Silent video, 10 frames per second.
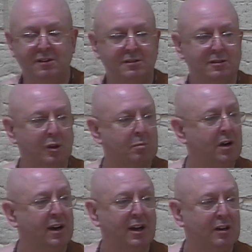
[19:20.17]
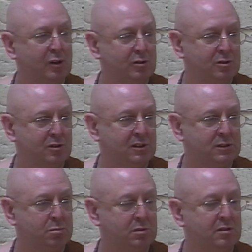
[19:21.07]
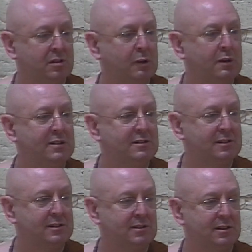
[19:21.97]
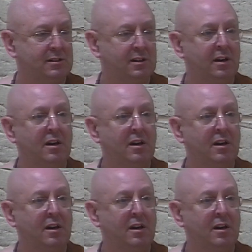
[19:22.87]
So the monk had no choice but to go into the city.